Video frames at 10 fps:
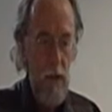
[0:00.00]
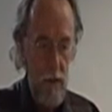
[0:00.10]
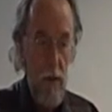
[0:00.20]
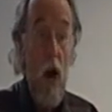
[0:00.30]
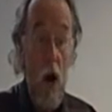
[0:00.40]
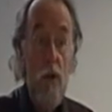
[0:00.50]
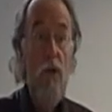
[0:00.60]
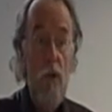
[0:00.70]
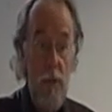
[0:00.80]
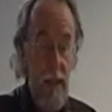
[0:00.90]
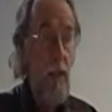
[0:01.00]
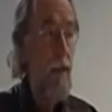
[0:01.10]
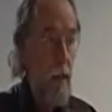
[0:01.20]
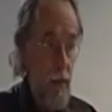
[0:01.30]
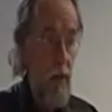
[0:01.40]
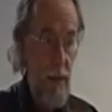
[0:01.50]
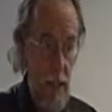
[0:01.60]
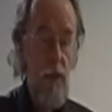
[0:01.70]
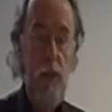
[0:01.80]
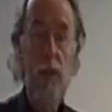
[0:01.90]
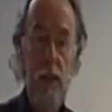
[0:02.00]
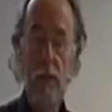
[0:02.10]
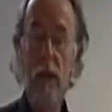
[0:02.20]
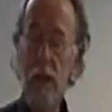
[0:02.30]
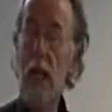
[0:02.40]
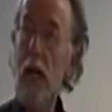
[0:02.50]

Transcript: there are so many things in Nietzsche that